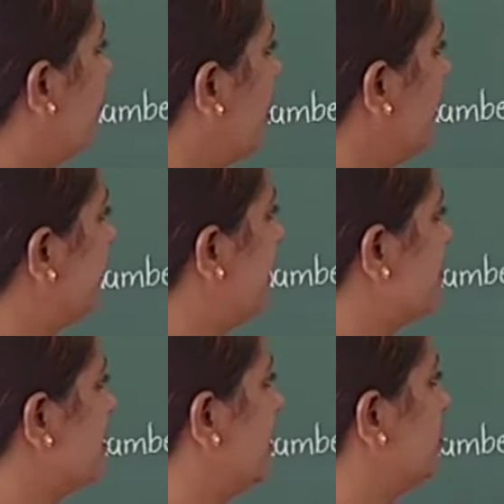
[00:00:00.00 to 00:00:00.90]
Then 1 is
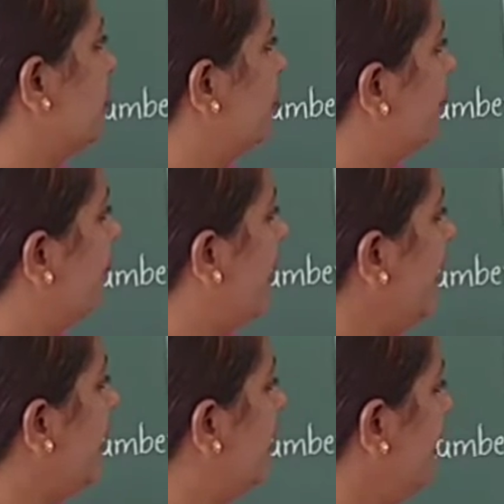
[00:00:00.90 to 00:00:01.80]
less than is equal to
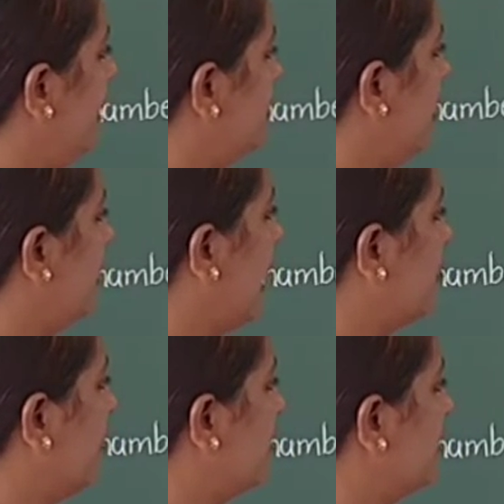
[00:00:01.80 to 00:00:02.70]
5. Yes, it
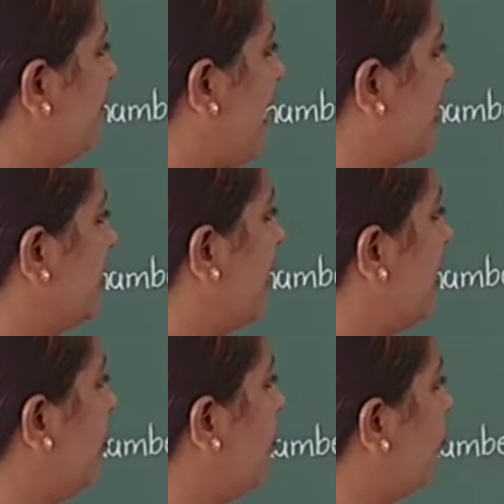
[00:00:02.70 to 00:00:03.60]
calculates the fact
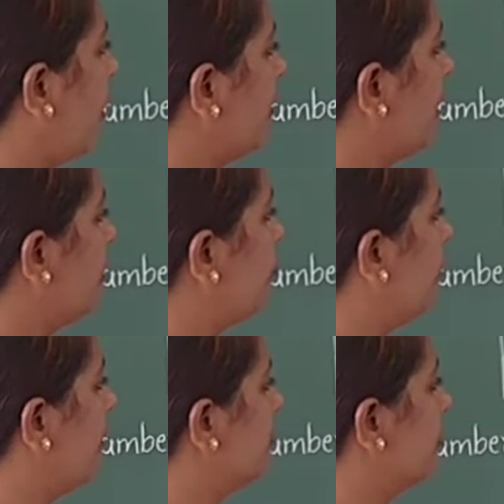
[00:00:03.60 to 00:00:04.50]
value 1 into
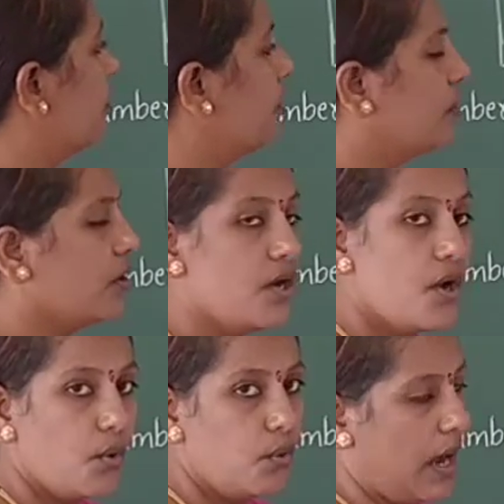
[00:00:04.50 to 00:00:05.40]
1 is equal to
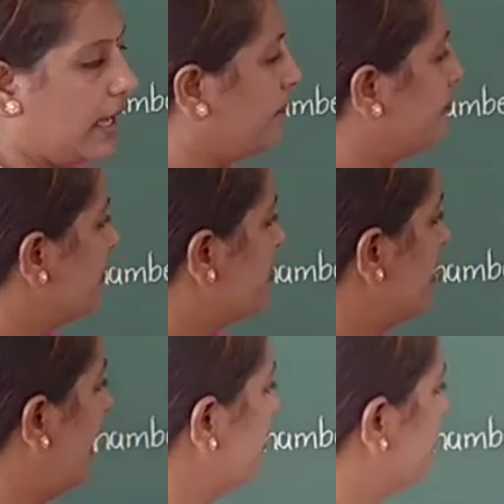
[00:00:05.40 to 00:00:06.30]
1.
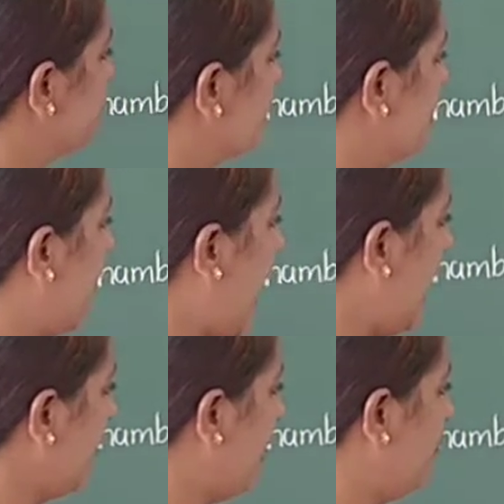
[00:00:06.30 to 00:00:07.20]
Then the
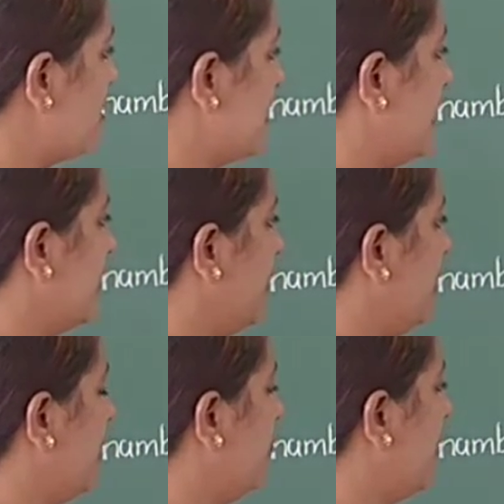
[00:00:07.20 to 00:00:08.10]
I value is
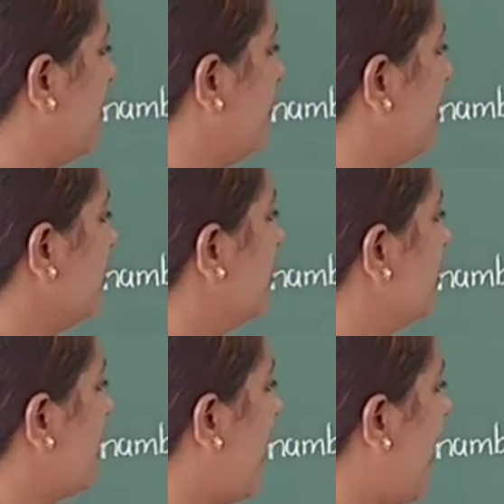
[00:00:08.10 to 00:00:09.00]
incremented by
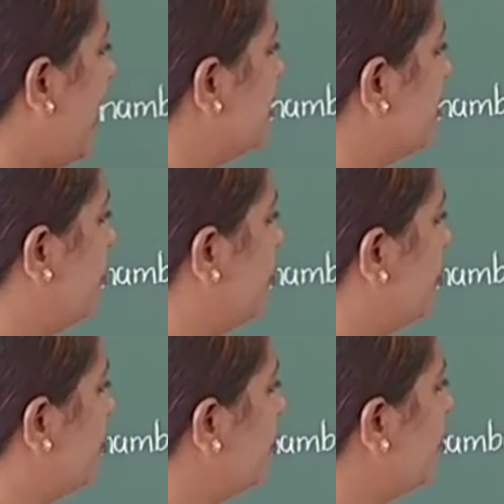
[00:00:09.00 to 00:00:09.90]
1. The I is equal
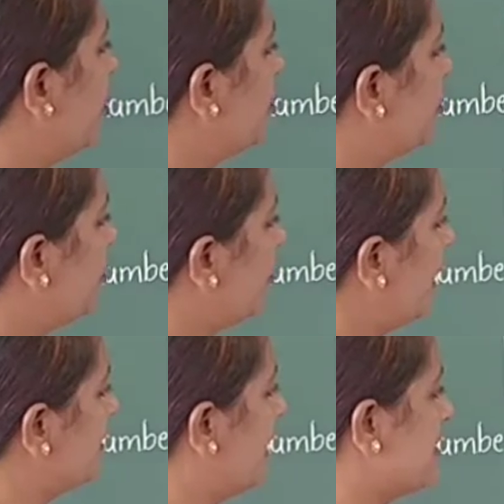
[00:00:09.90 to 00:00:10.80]
to 2.
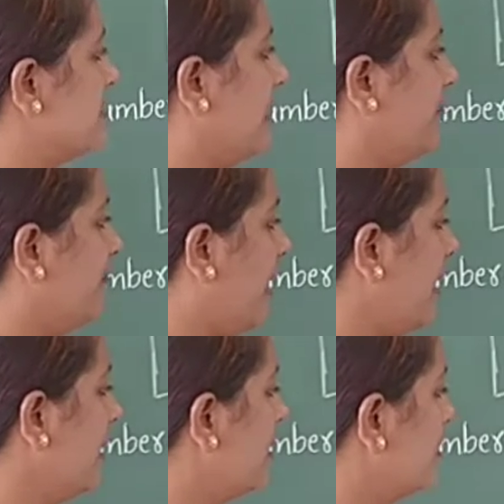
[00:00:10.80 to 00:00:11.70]
2 is less than
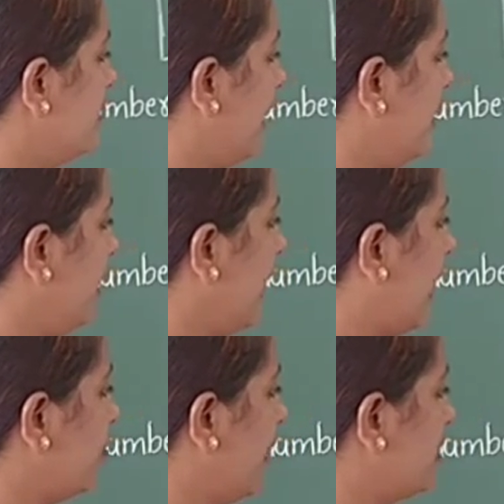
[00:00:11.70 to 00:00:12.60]
5. Then it
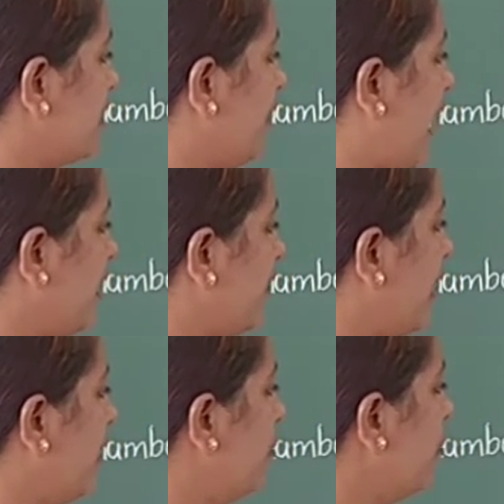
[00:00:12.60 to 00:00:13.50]
calculates the fact
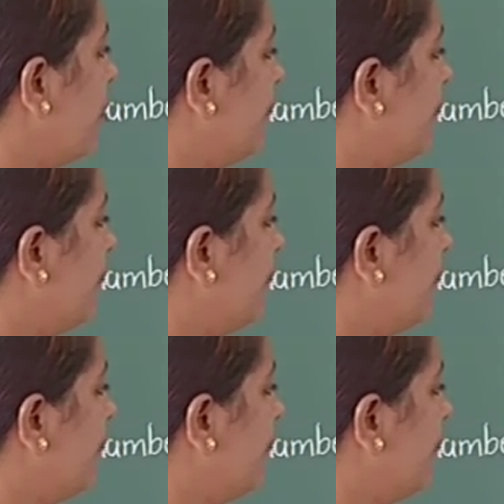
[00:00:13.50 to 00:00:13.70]
value.